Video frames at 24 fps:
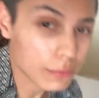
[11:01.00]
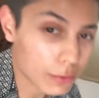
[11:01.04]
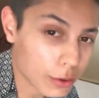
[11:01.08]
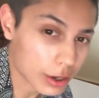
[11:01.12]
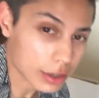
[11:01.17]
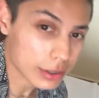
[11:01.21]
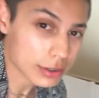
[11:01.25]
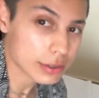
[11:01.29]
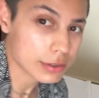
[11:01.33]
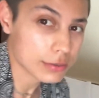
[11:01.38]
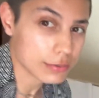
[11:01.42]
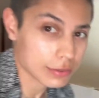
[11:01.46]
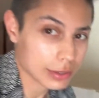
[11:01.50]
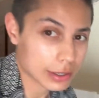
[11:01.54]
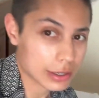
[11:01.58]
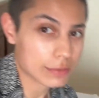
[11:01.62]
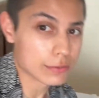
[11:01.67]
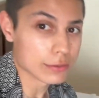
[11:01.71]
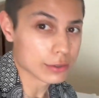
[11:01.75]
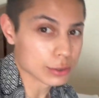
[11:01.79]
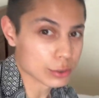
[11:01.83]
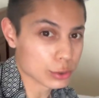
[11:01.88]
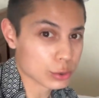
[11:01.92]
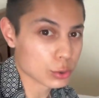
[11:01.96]
lots of
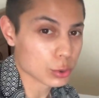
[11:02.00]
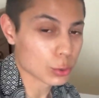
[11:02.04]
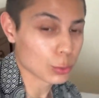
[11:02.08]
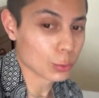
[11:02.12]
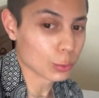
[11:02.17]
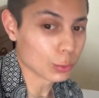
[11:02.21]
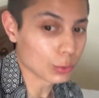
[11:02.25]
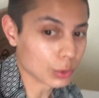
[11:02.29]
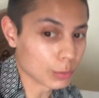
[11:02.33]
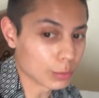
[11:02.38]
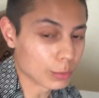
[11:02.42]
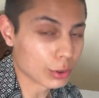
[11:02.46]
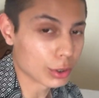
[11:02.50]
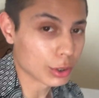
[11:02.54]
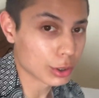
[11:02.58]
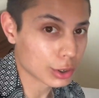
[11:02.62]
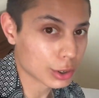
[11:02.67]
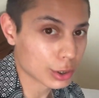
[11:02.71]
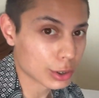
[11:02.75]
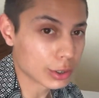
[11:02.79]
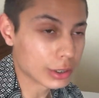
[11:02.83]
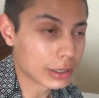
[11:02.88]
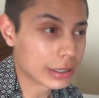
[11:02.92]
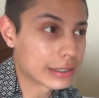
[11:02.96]
flavors. So the
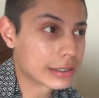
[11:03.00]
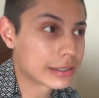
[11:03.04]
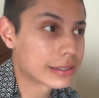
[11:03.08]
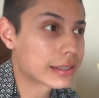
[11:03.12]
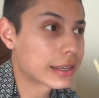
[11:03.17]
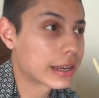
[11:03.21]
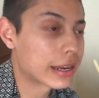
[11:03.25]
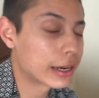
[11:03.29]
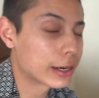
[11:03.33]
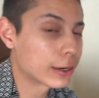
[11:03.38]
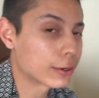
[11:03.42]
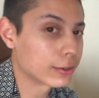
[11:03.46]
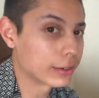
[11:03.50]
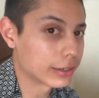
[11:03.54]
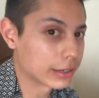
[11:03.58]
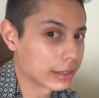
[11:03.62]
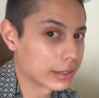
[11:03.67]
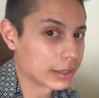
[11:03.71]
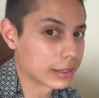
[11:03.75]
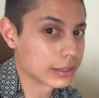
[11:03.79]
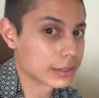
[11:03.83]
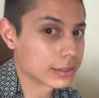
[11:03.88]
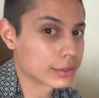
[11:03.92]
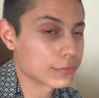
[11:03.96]
burger is carrying
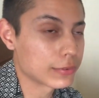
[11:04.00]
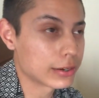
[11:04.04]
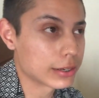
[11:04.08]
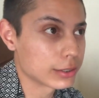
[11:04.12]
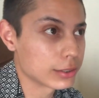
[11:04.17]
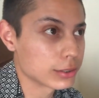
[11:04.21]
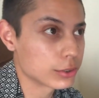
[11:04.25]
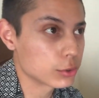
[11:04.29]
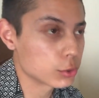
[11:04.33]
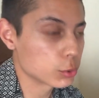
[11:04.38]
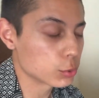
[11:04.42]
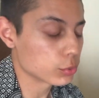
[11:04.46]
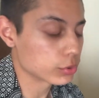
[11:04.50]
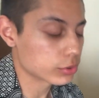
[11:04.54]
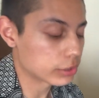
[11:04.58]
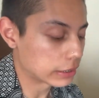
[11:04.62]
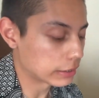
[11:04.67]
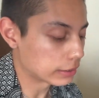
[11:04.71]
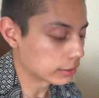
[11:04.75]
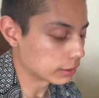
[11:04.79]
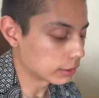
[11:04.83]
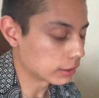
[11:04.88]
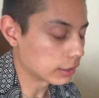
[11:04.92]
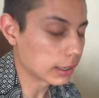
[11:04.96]
it. It's very juicy.
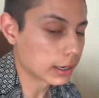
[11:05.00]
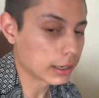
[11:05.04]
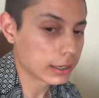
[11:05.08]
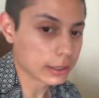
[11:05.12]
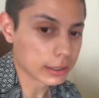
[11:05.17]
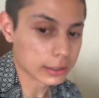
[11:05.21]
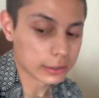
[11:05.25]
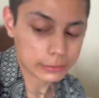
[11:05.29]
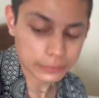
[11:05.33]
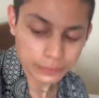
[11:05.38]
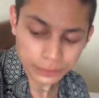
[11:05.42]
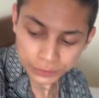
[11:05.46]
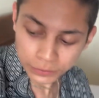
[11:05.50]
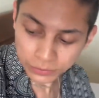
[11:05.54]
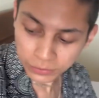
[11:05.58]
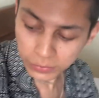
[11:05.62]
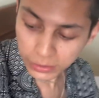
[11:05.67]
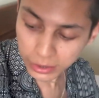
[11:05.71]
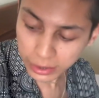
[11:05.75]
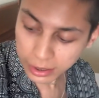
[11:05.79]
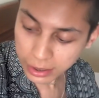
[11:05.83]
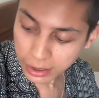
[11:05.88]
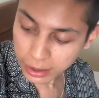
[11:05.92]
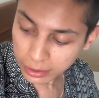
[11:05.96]
I'm good.
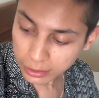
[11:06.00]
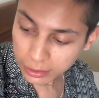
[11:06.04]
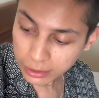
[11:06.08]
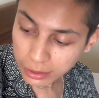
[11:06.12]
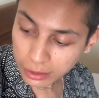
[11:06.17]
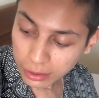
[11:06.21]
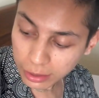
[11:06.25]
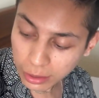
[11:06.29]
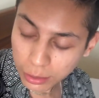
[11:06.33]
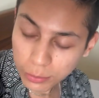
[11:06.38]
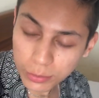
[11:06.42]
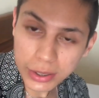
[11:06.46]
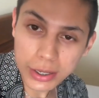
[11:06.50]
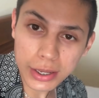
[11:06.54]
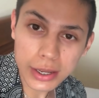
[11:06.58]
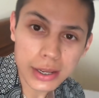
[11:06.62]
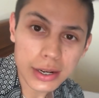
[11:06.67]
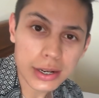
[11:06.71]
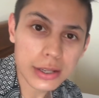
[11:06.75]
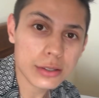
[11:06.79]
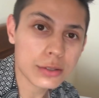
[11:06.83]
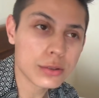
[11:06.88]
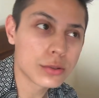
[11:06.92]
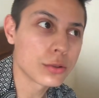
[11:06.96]
The
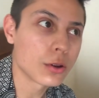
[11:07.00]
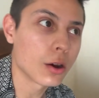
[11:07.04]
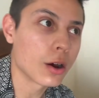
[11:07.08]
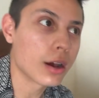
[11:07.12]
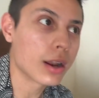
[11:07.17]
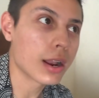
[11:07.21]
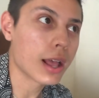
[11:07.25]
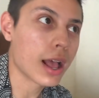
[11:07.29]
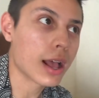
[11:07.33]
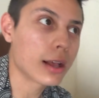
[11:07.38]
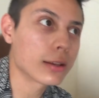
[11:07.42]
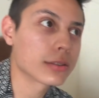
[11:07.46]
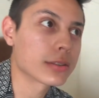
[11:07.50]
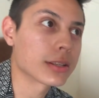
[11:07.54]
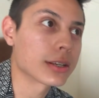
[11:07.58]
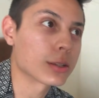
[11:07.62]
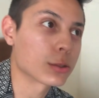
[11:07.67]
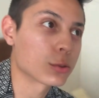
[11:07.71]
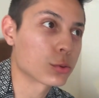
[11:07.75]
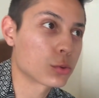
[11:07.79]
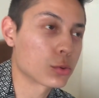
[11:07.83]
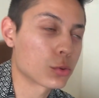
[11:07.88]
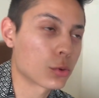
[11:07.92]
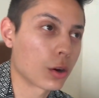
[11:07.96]
lemonade is not as
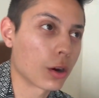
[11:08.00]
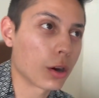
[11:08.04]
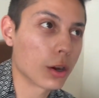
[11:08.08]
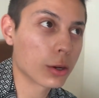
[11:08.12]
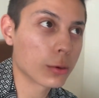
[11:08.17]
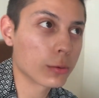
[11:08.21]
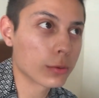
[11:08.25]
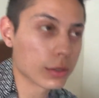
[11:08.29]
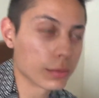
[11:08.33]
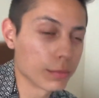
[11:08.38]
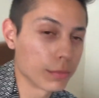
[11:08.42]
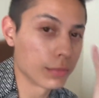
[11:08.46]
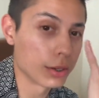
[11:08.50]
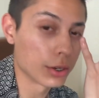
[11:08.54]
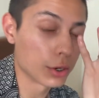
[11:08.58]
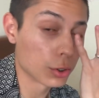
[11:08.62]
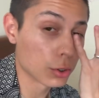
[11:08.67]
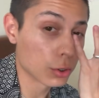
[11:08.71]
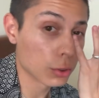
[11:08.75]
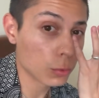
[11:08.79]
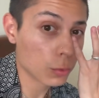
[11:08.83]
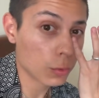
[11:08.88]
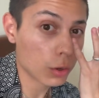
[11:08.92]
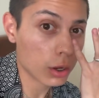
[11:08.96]
like strong with
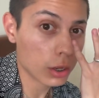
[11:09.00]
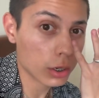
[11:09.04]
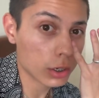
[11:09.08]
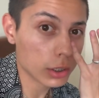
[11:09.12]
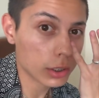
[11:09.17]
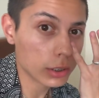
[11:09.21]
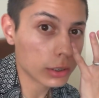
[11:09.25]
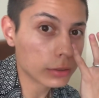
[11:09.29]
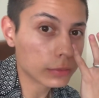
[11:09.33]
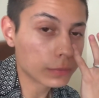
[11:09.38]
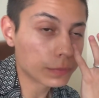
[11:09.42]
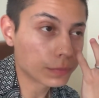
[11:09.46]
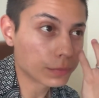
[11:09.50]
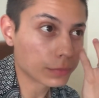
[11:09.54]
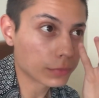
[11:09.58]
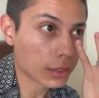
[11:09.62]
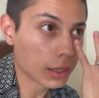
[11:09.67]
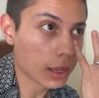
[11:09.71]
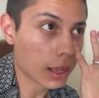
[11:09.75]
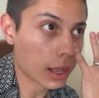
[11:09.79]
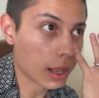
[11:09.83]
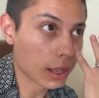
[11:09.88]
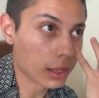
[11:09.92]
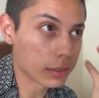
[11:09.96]
mineral water
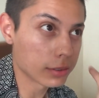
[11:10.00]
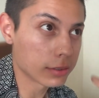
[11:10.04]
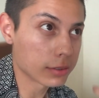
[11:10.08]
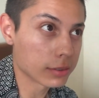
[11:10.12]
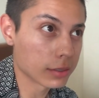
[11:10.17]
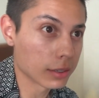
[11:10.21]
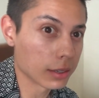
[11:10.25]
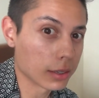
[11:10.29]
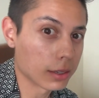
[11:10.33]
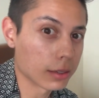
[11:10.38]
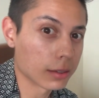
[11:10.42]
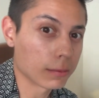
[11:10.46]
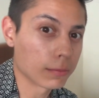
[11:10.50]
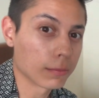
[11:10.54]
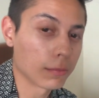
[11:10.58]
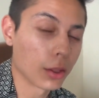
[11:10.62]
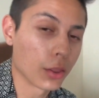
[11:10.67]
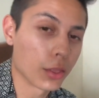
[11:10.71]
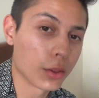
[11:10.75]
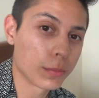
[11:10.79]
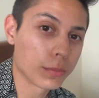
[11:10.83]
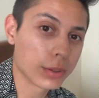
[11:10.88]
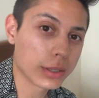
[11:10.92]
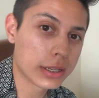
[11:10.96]
as like
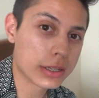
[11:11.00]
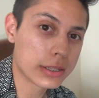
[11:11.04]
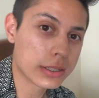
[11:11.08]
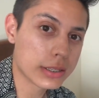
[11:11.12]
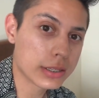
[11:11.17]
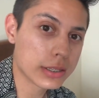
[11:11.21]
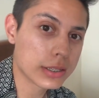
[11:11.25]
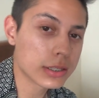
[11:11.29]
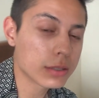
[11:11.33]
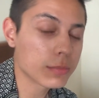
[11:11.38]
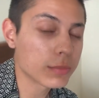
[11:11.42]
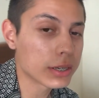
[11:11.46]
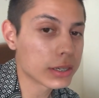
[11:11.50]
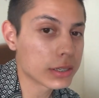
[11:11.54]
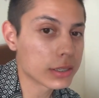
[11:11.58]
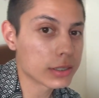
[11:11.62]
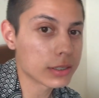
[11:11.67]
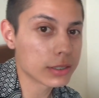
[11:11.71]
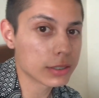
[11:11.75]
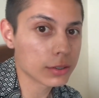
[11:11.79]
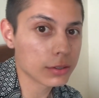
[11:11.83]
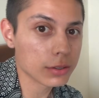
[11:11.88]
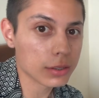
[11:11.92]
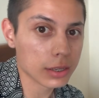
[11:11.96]
other places, but it's
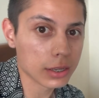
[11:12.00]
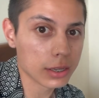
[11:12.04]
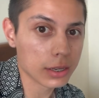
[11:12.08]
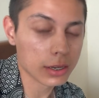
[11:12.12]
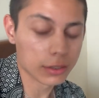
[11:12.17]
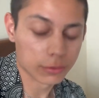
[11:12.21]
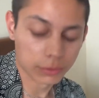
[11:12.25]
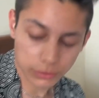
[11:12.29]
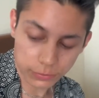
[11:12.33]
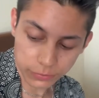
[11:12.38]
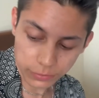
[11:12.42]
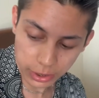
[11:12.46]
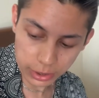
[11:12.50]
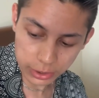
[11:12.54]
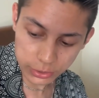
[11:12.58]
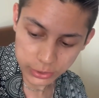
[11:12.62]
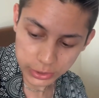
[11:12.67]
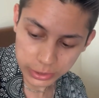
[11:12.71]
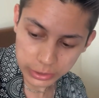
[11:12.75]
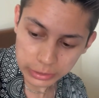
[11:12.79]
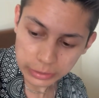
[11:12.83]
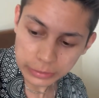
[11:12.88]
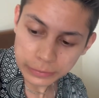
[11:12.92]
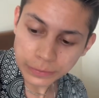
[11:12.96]
still good and
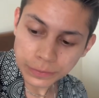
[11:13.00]
refreshing.